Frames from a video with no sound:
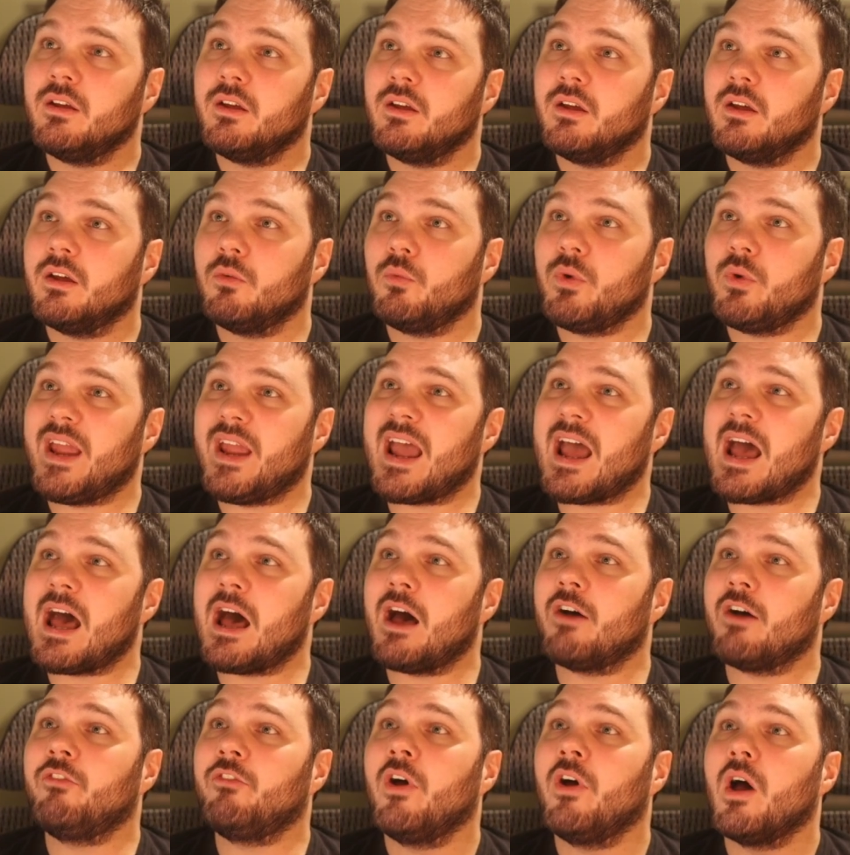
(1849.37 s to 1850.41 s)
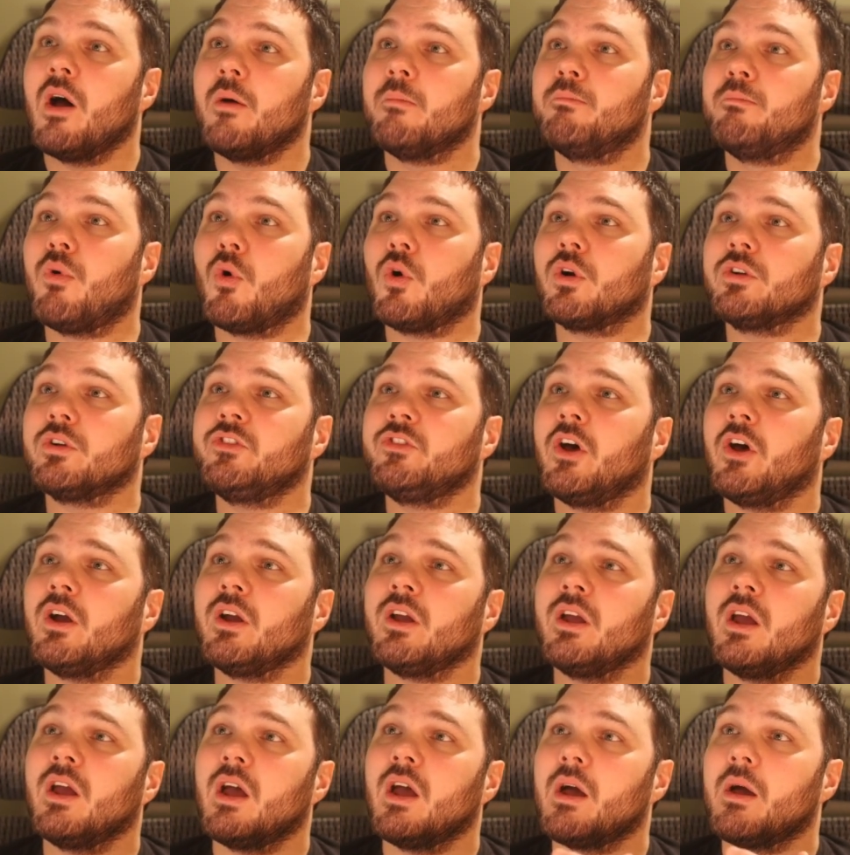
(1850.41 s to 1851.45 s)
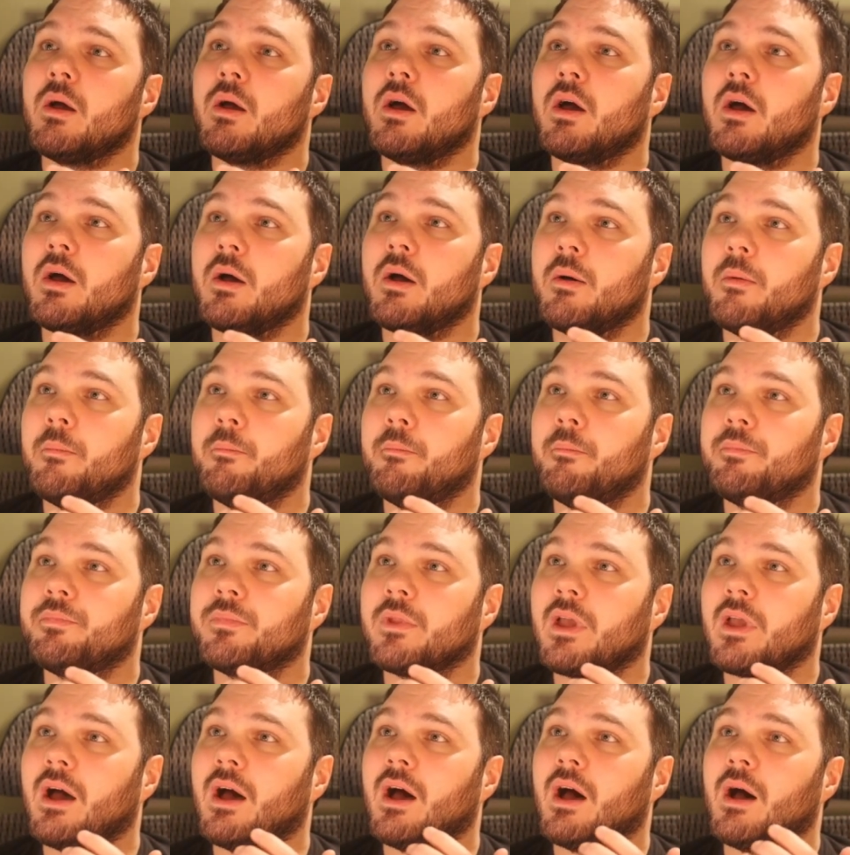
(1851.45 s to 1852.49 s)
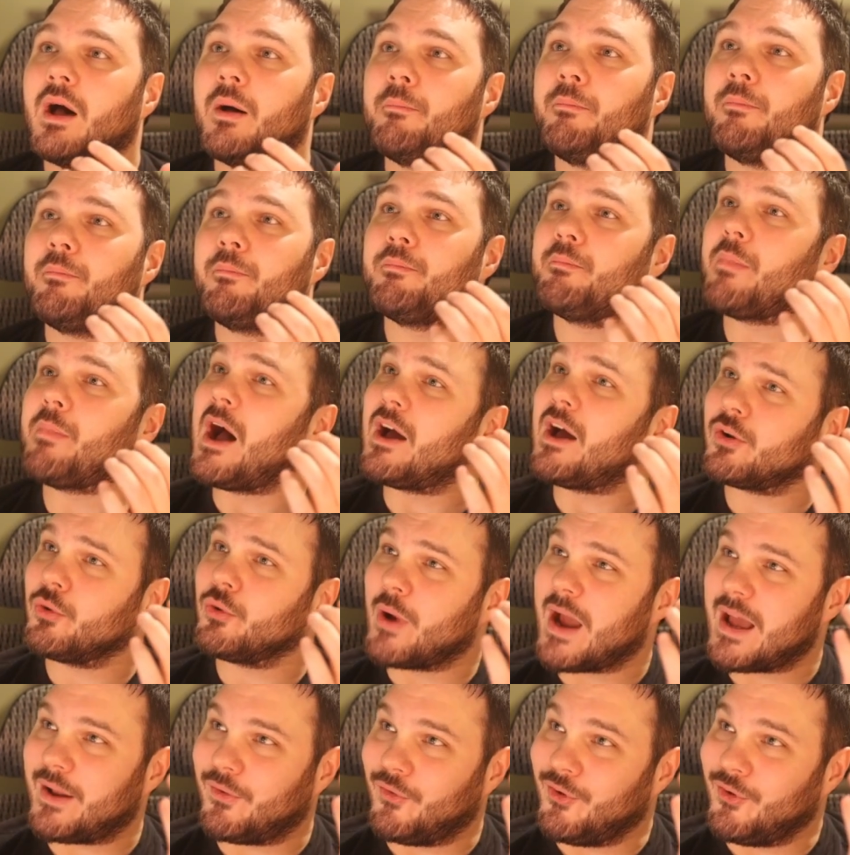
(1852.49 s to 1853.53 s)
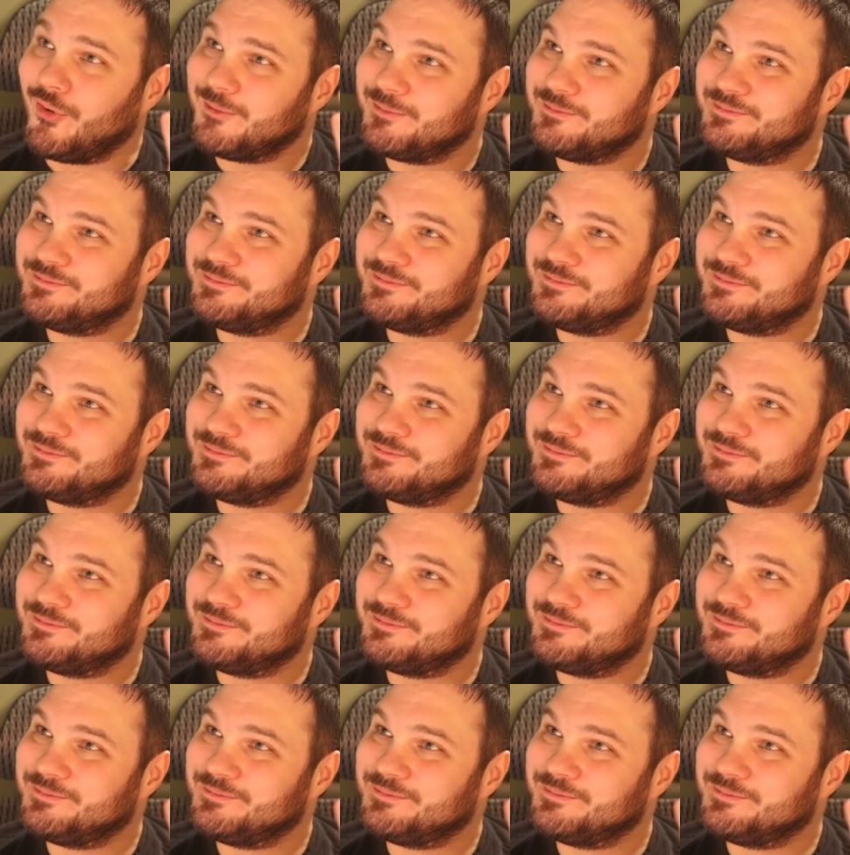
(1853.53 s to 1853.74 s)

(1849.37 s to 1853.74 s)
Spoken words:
we have Bortuk Bonarattle.